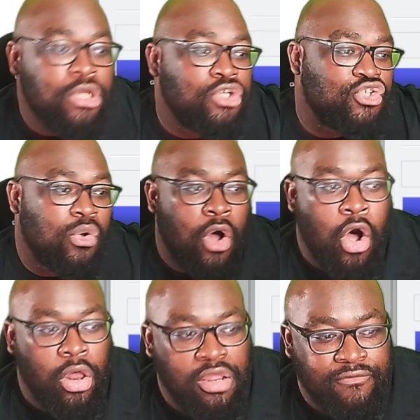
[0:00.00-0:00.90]
So
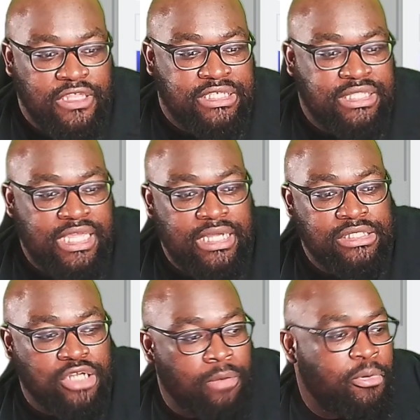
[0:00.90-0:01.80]
all of these things
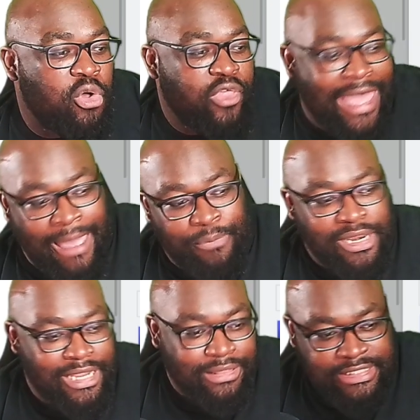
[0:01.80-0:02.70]
are both
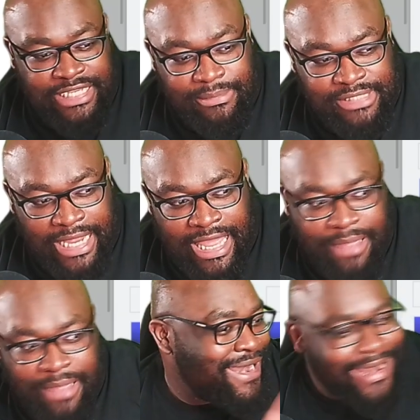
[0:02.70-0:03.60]
happening at the same time
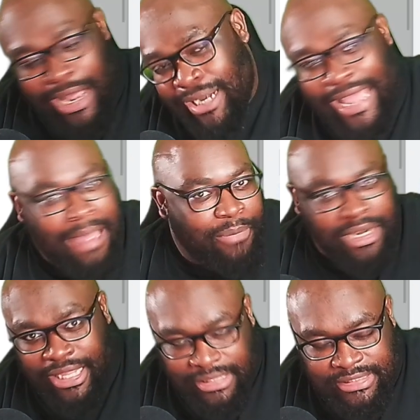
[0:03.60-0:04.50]
and not
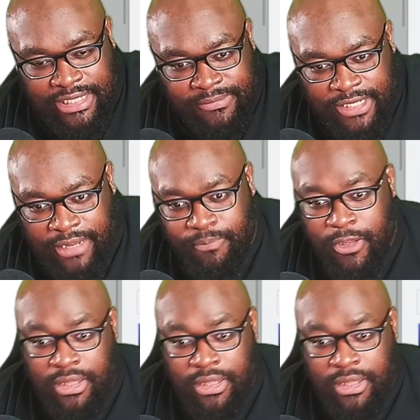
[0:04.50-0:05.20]
happening at the same time.